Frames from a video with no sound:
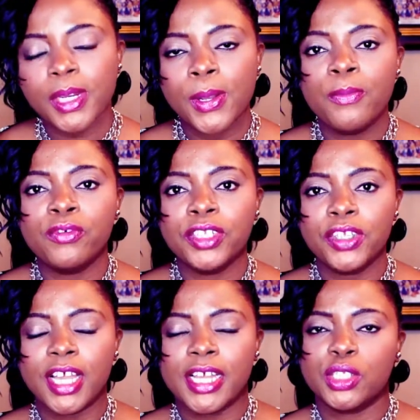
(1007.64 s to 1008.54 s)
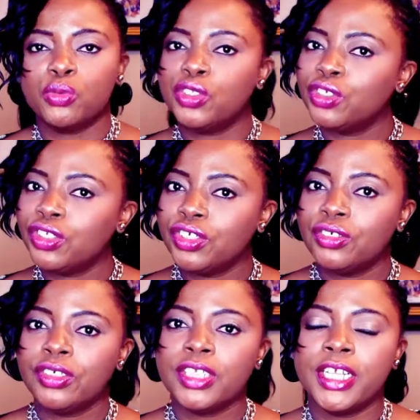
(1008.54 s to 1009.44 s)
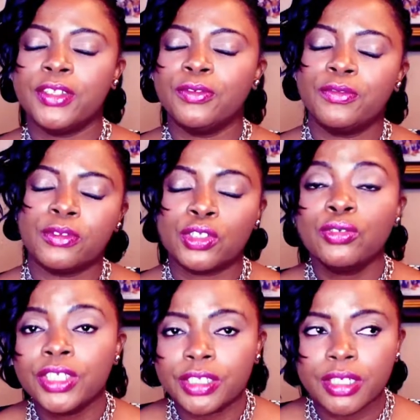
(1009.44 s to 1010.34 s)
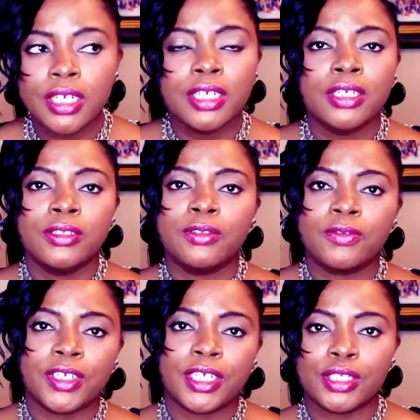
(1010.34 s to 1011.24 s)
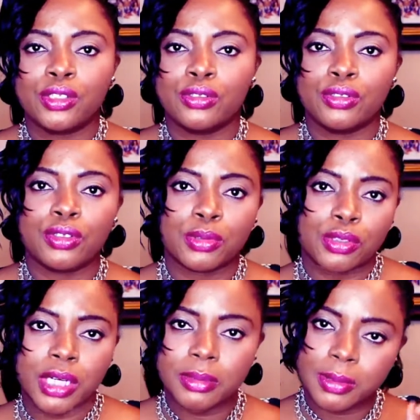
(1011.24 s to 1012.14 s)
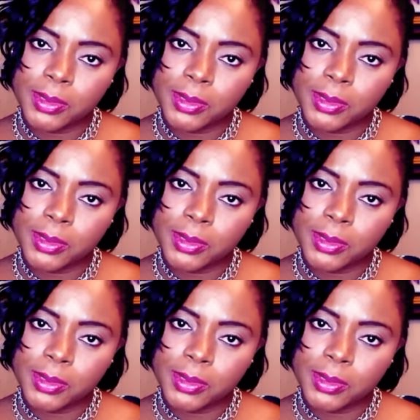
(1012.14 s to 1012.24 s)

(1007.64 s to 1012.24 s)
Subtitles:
hopefully you guys will tune in. Don't forget to subscribe.